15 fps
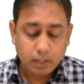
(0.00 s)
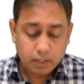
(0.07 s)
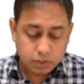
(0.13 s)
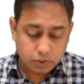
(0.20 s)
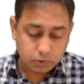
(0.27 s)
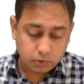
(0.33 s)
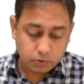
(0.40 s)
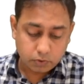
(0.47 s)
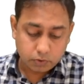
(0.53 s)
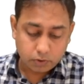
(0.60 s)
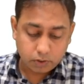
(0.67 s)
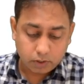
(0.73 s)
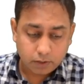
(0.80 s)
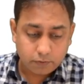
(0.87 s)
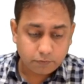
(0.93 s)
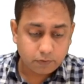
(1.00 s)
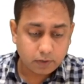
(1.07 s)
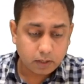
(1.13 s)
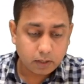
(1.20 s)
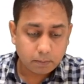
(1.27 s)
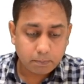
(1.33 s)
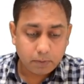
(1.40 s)
So a lot
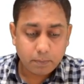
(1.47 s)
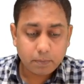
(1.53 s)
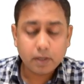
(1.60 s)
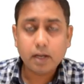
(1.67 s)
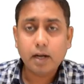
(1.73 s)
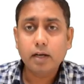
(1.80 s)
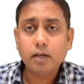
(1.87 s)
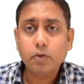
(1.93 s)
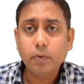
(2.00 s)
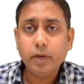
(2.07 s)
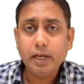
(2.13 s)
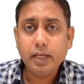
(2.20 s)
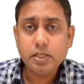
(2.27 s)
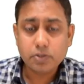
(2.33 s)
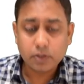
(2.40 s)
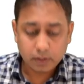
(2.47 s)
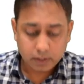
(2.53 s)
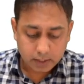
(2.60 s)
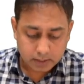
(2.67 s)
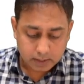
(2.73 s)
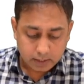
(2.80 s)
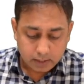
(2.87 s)
of people had queries on
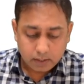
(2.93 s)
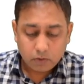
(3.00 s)
this.